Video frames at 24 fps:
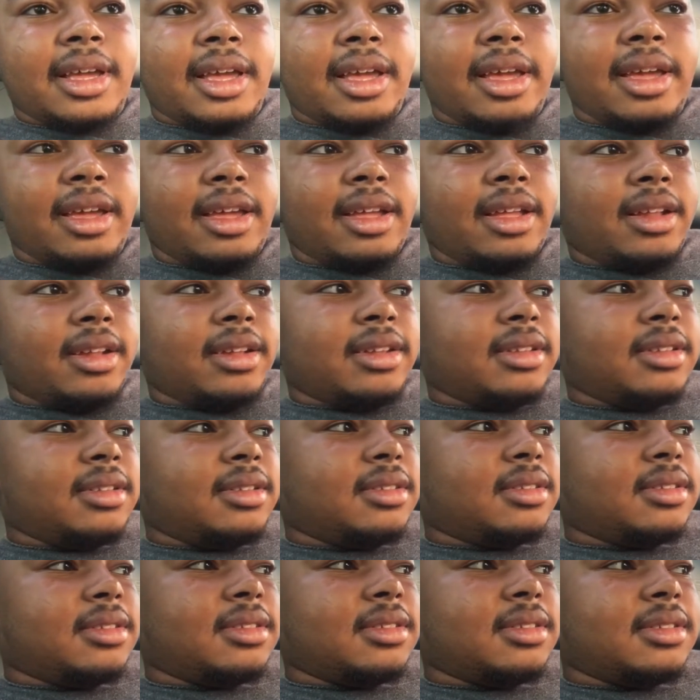and
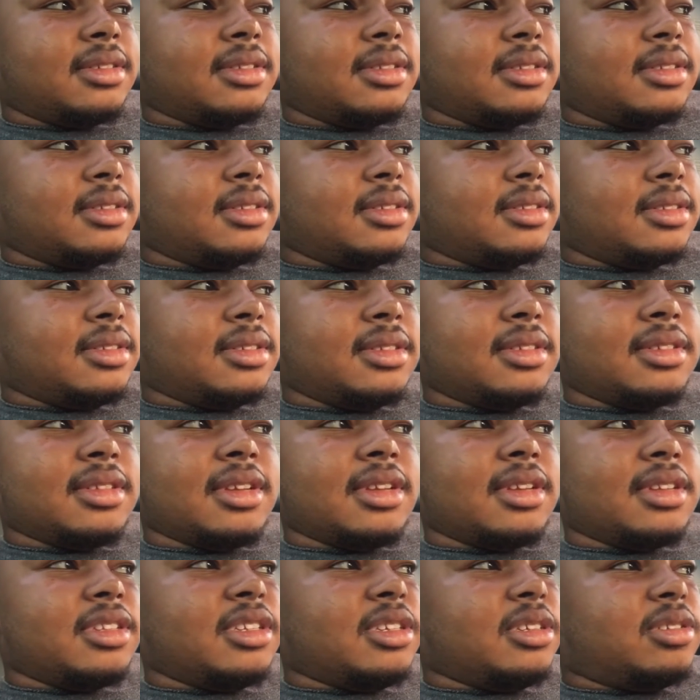
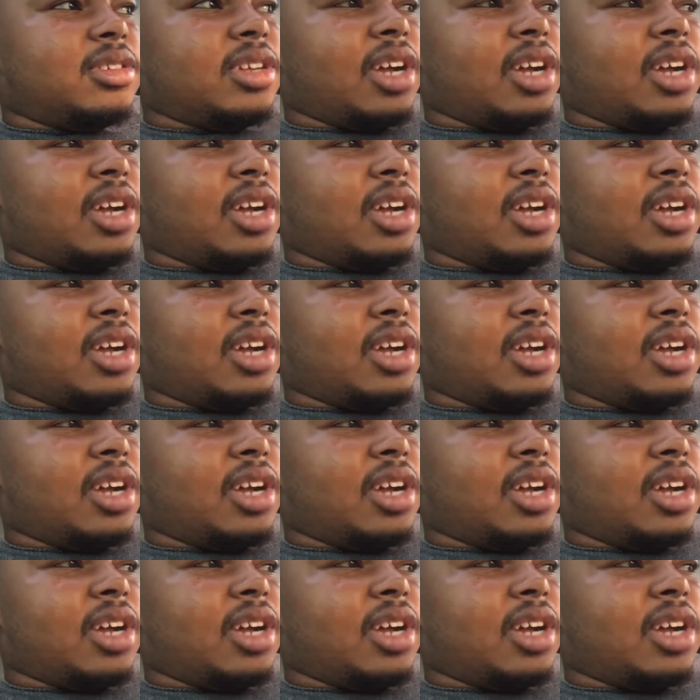you